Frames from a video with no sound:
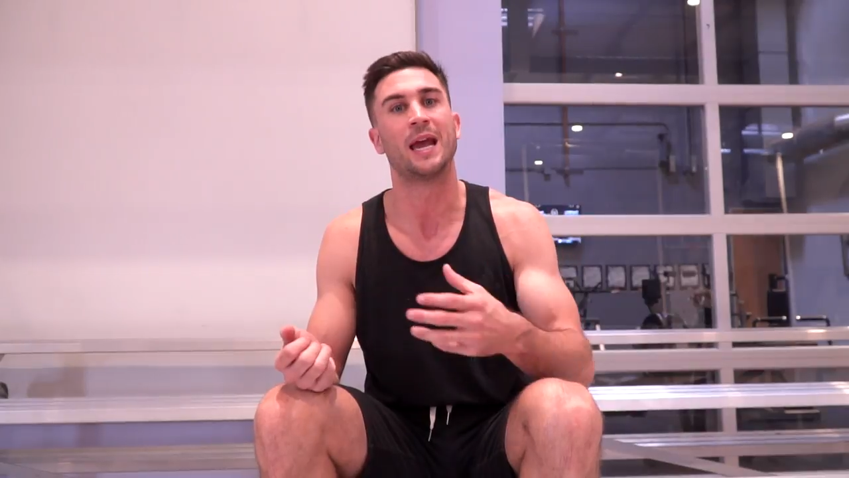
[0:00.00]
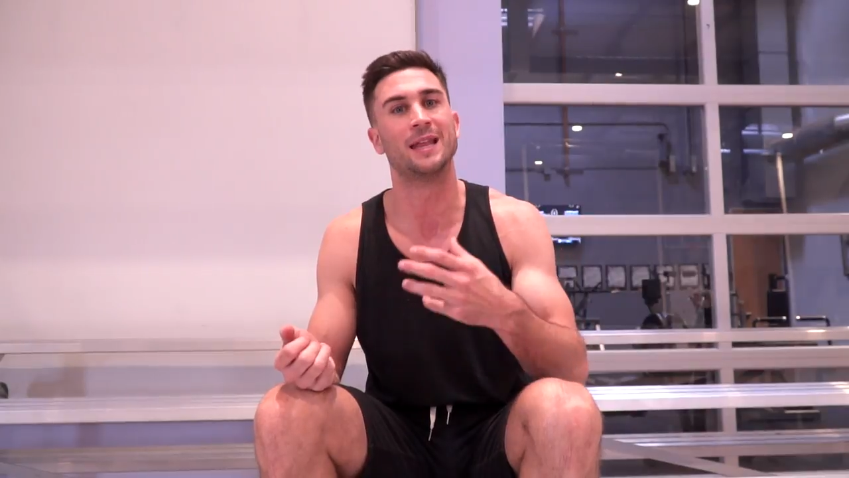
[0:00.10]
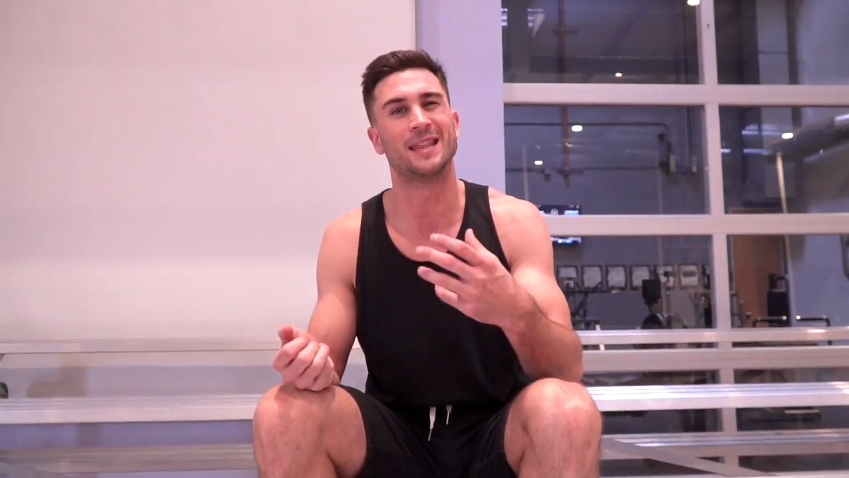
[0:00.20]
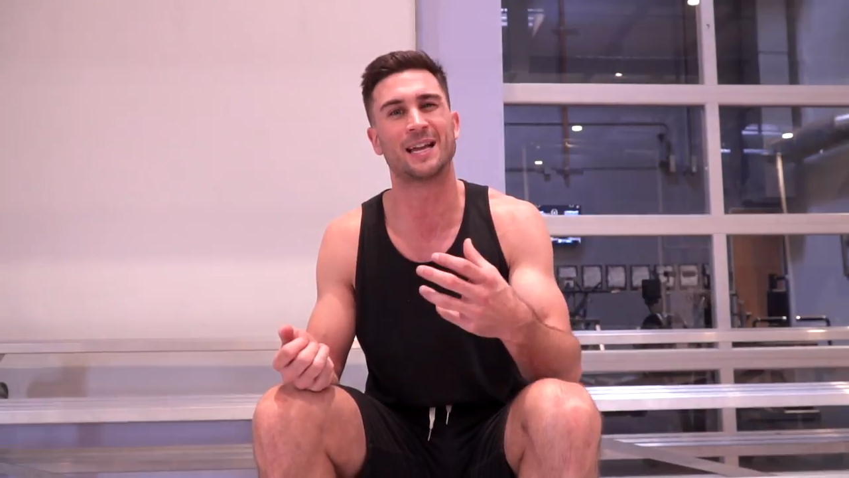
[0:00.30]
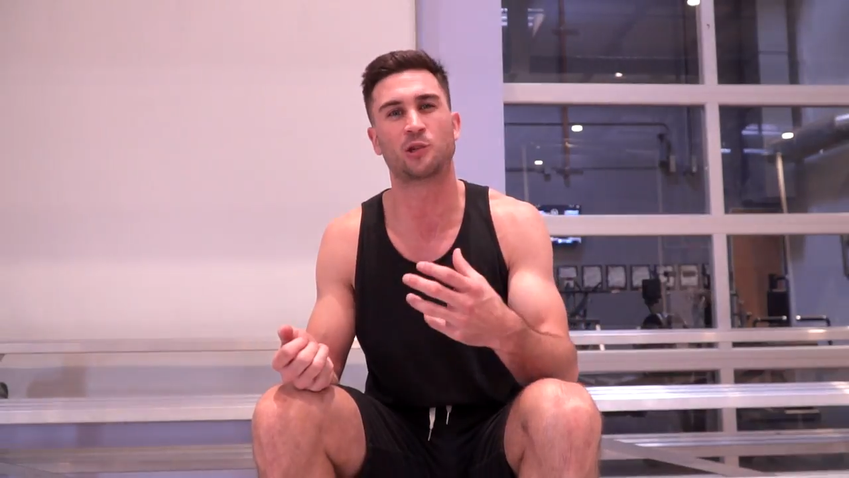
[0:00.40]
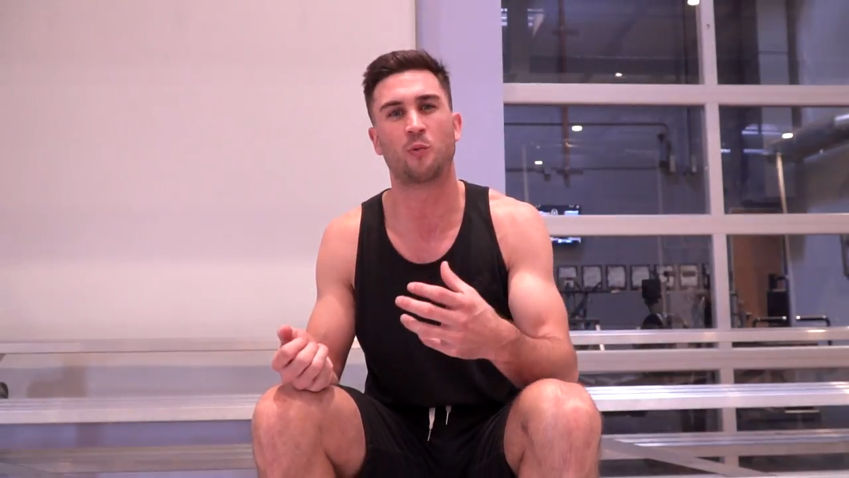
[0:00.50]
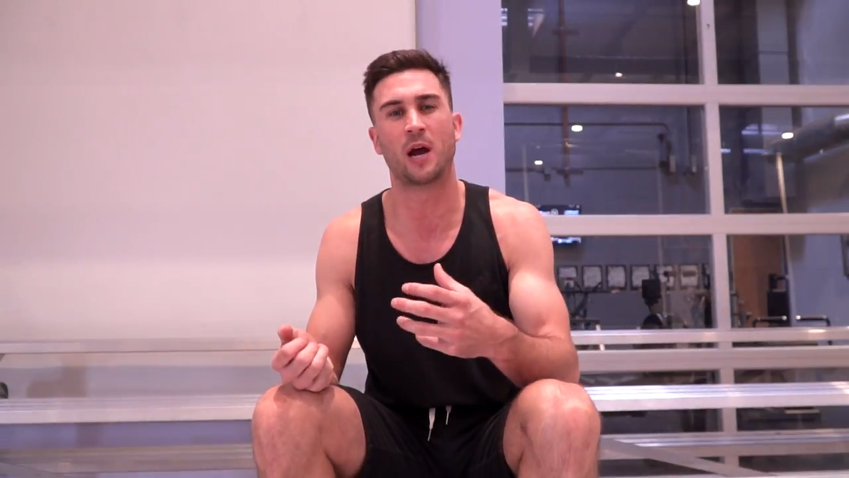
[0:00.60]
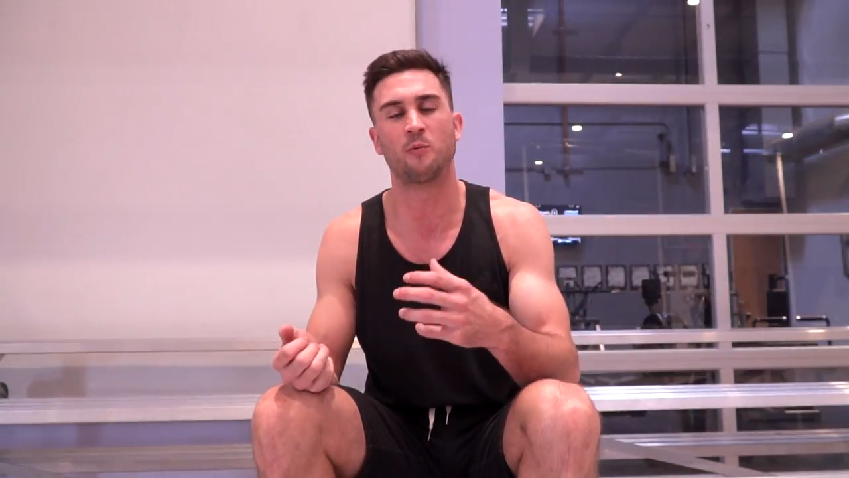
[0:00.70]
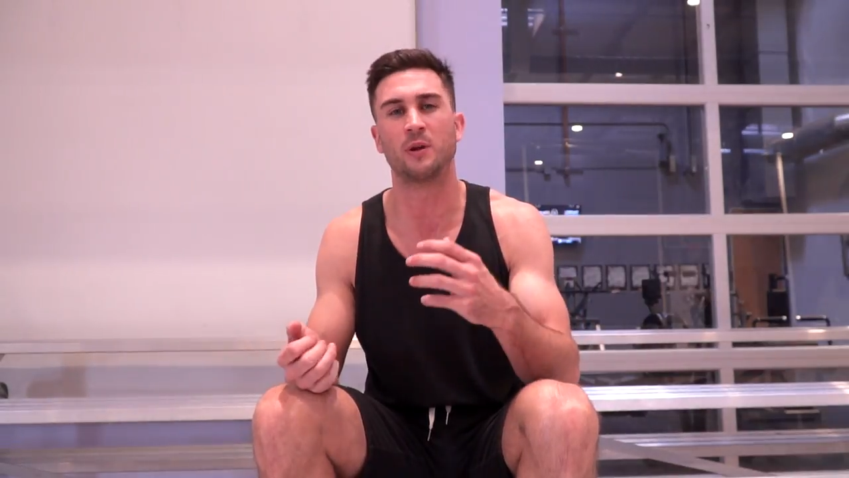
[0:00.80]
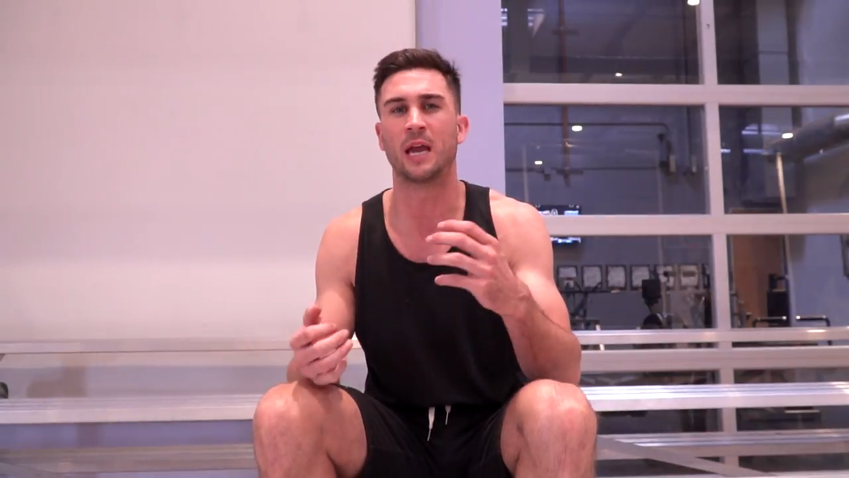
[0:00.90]
And that's
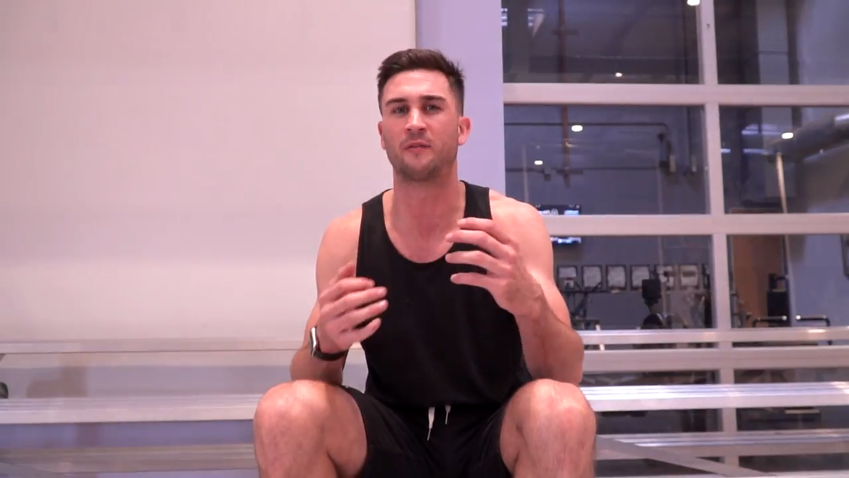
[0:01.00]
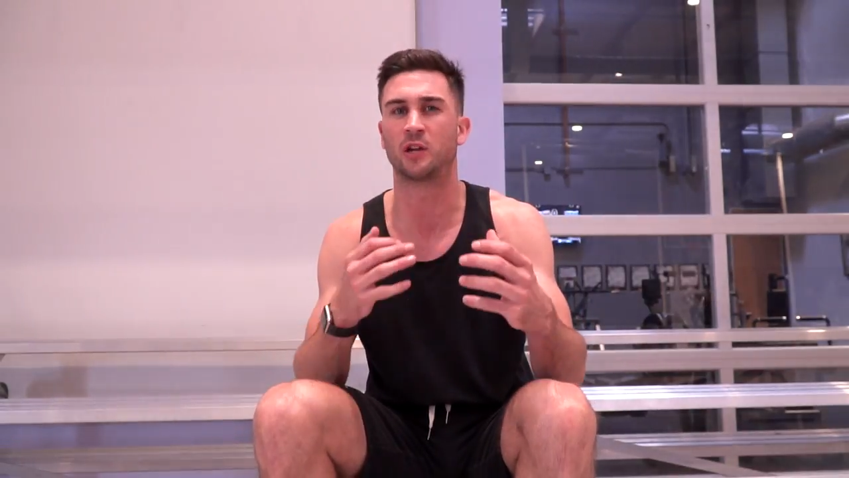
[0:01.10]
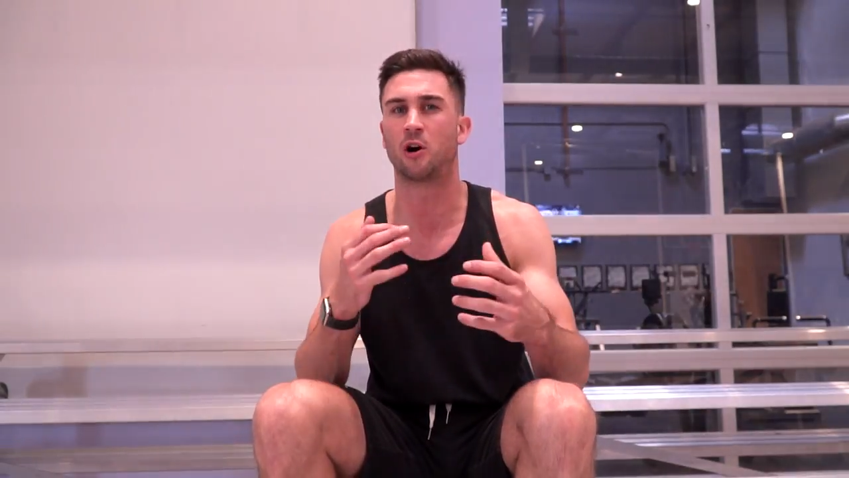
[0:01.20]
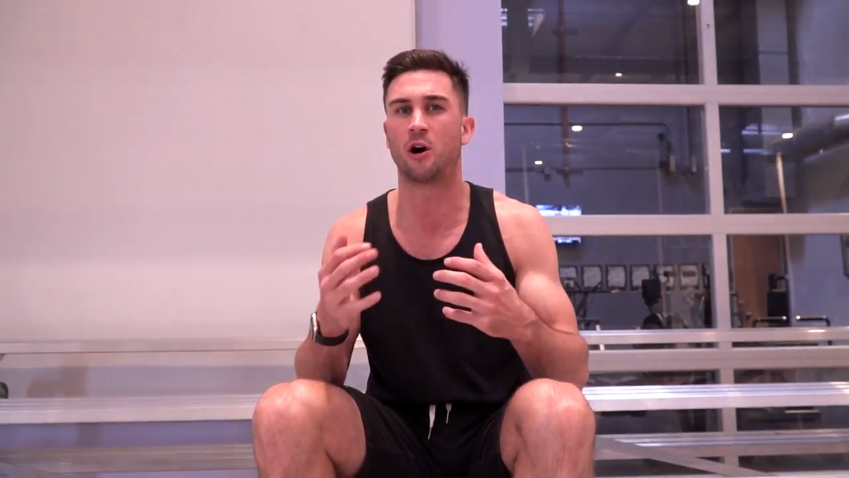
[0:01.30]
why we have to